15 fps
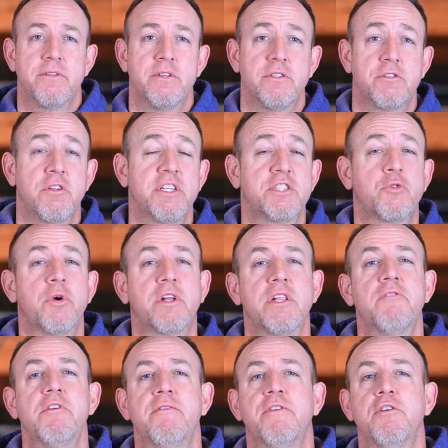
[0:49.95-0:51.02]
So let's quickly
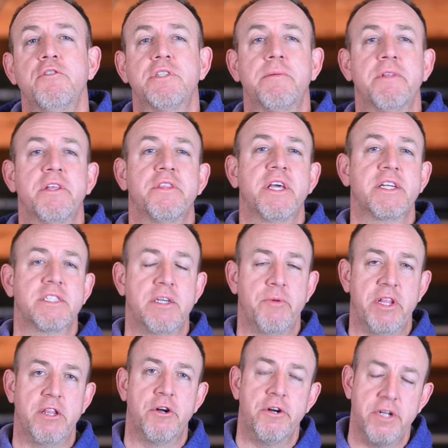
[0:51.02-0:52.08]
review some of the things that
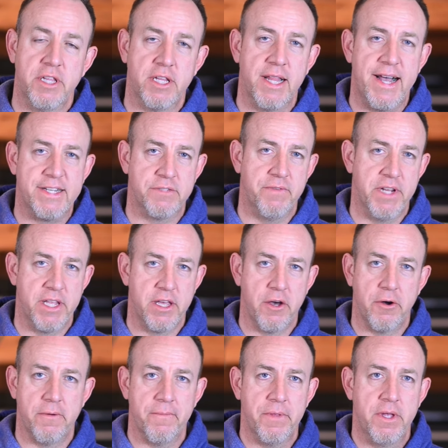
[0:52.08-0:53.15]
we learned in the last
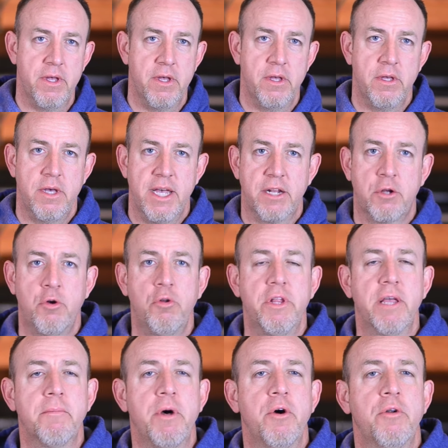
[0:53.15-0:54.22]
video. In
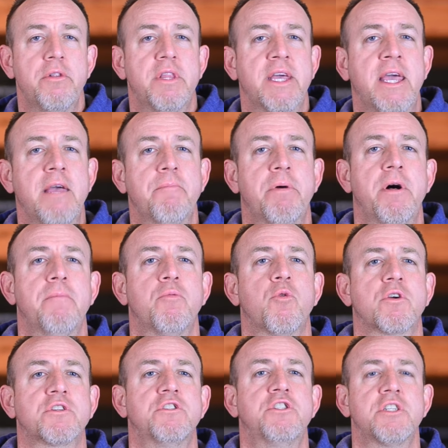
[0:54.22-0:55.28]
cooling mode, the heat pump
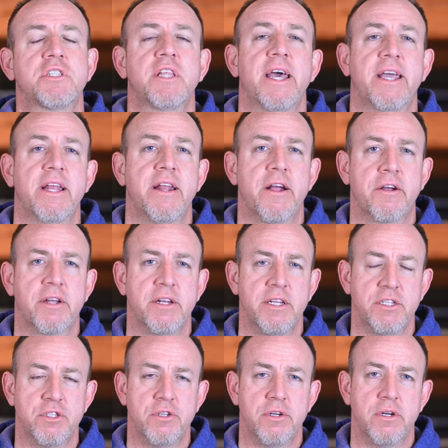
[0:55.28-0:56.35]
works just like an air
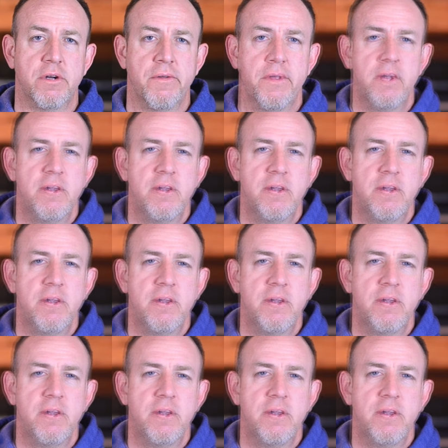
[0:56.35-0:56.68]
conditioner.